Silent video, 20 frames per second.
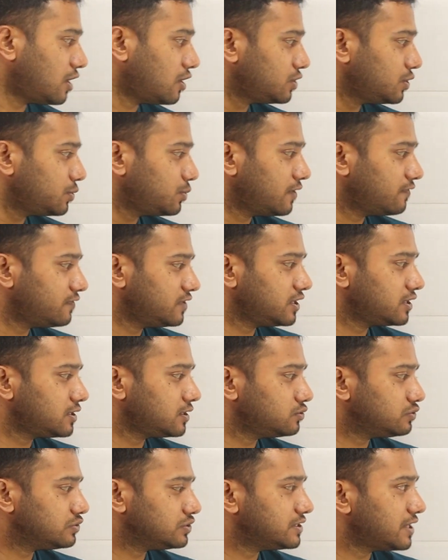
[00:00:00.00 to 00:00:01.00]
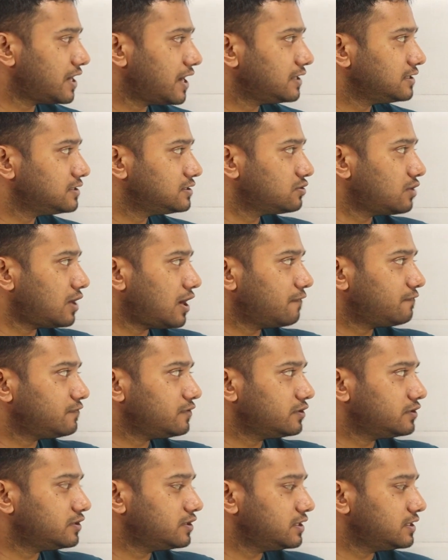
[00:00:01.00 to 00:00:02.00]
So out here we have the equal to sign. So
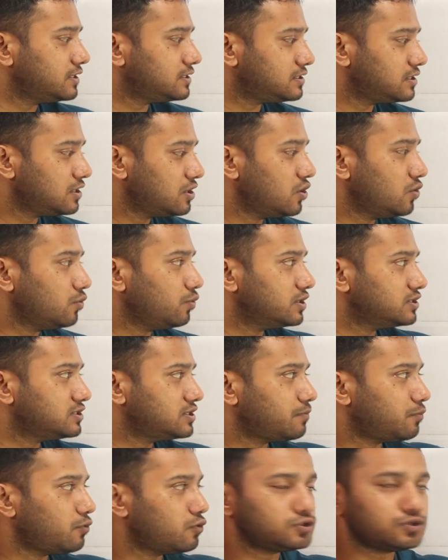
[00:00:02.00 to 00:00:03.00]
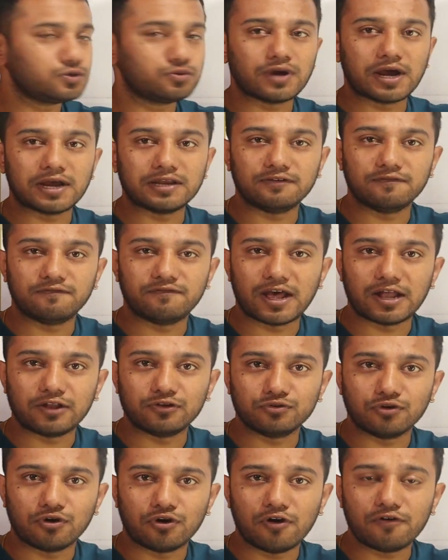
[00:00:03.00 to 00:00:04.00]
after this, we're supposed to write the
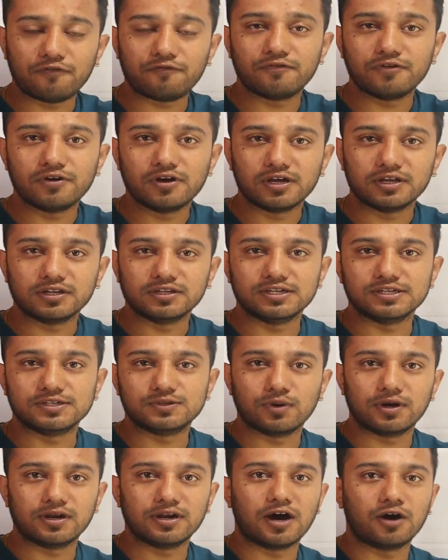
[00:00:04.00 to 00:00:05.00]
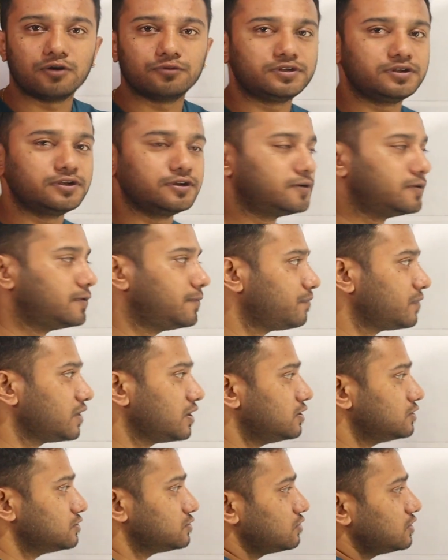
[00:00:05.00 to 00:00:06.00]
value of this one out here.
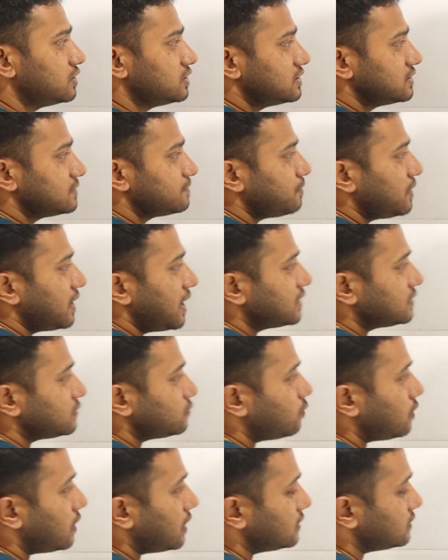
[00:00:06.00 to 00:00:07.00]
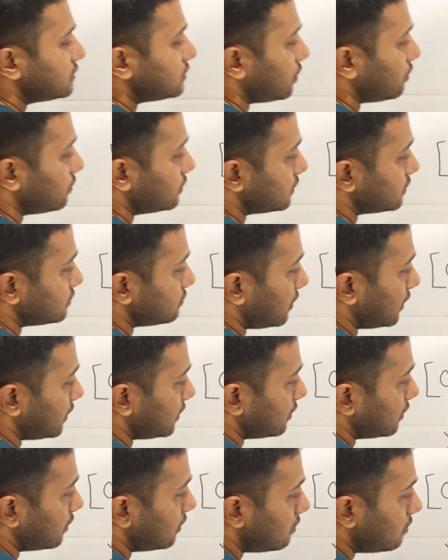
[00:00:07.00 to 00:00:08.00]
So this is +1. So I will just
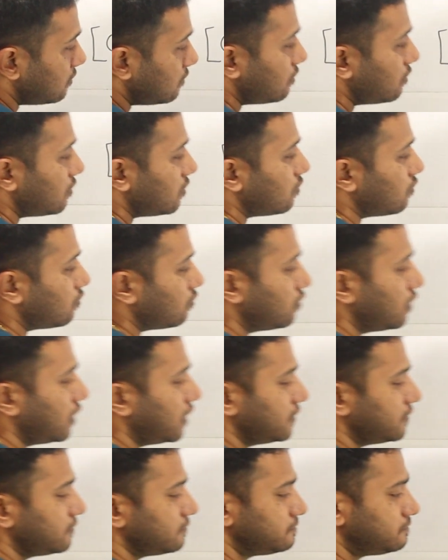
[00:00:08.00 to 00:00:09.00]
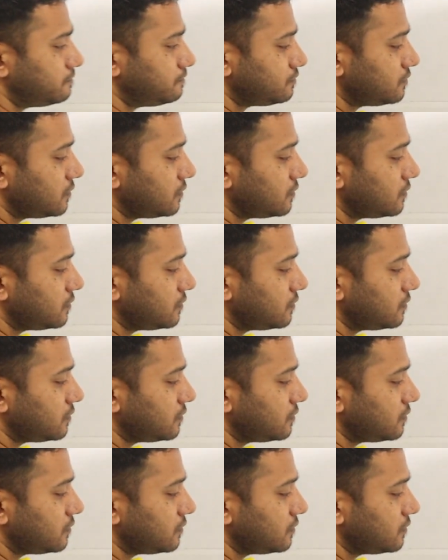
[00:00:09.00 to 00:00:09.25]
write here 1.